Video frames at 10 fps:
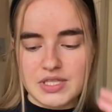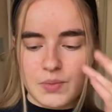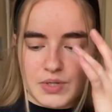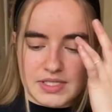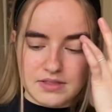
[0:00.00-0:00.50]
There
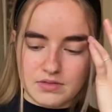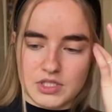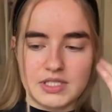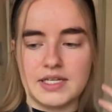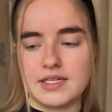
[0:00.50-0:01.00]
was
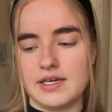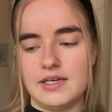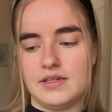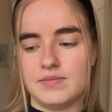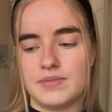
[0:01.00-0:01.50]
just like
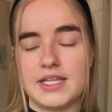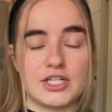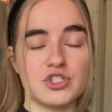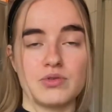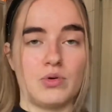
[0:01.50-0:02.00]
a
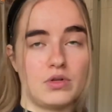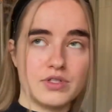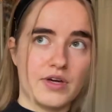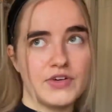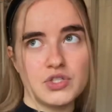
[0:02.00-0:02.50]
lecture called
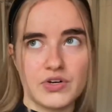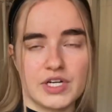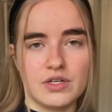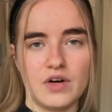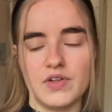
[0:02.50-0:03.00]
The Victorian
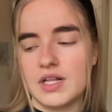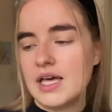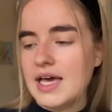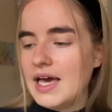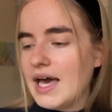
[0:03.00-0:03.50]
Novel,
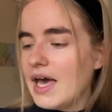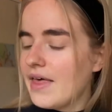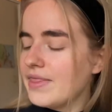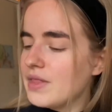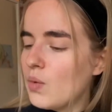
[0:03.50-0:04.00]

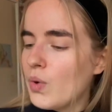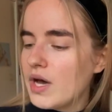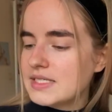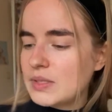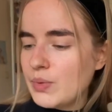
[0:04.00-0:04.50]
and
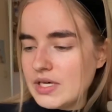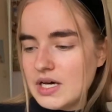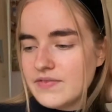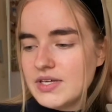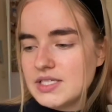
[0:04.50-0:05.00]
works that we
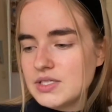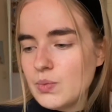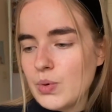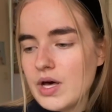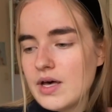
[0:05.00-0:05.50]
covered
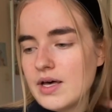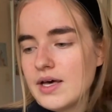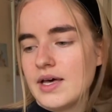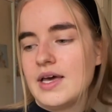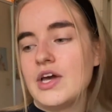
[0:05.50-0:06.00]
were
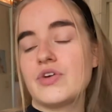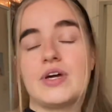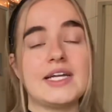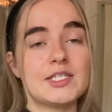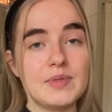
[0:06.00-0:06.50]

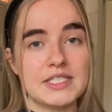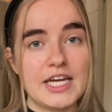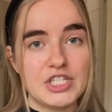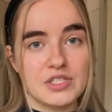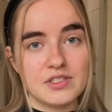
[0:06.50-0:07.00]
Great
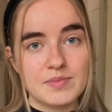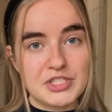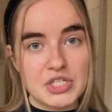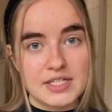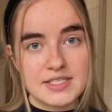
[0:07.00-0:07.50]
Expectations by
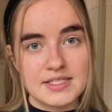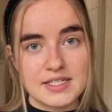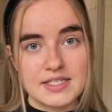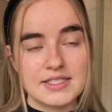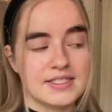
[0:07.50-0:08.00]
Charles
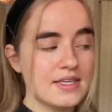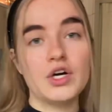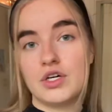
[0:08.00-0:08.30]
Dickens,